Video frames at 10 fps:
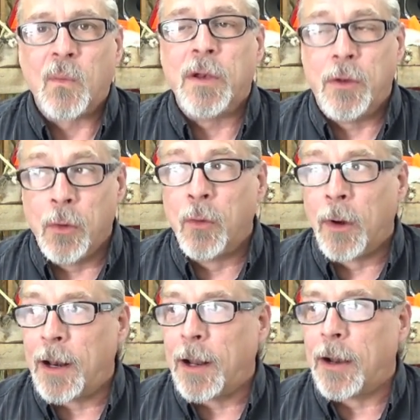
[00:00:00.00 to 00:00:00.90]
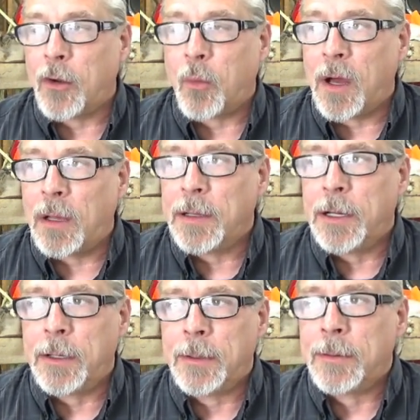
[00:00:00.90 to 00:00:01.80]
We do run on a well
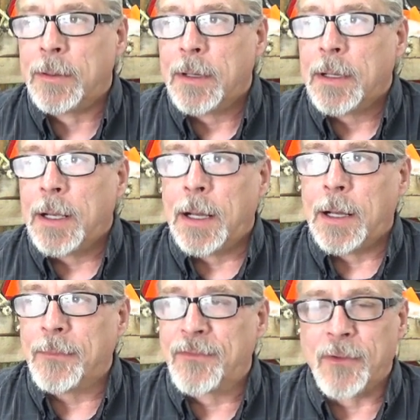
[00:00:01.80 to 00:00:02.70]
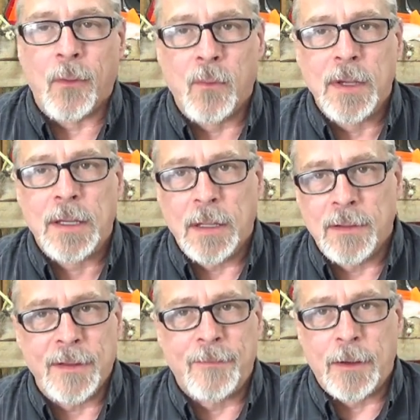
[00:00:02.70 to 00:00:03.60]
here, uh, so we
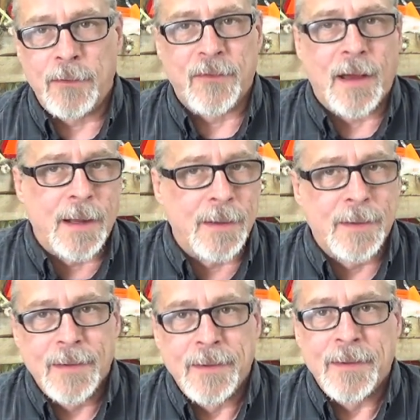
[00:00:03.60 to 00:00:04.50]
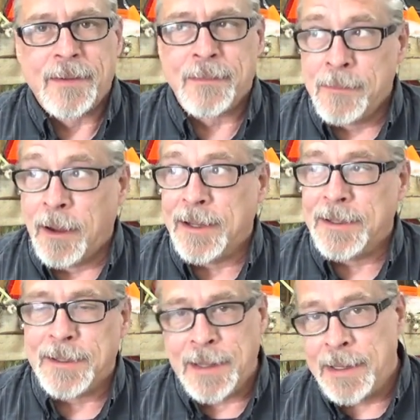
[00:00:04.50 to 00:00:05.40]
can leave ours on
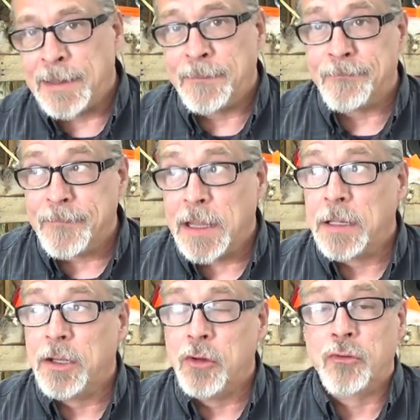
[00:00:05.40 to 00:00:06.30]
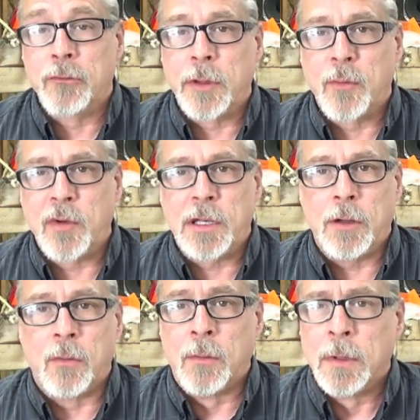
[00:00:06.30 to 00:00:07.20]
night and day, and usually we
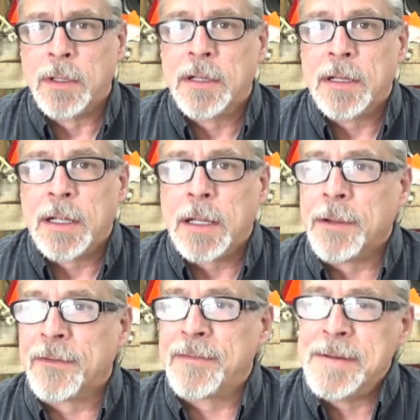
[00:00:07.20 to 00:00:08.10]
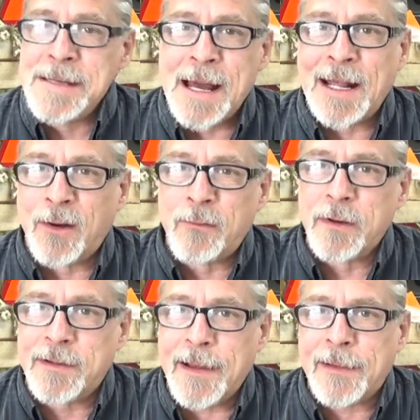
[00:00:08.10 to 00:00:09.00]
do. It's not
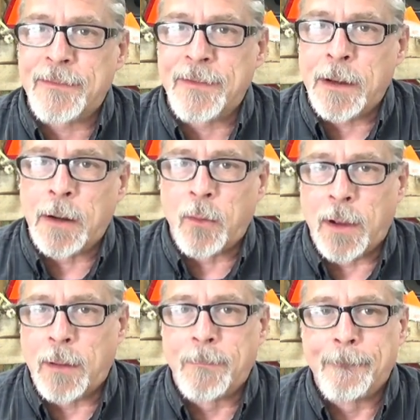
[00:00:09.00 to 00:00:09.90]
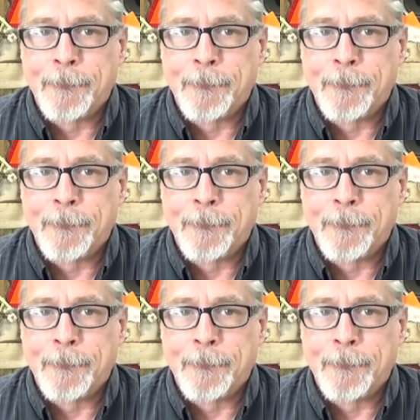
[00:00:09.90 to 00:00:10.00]
overtaxing our well.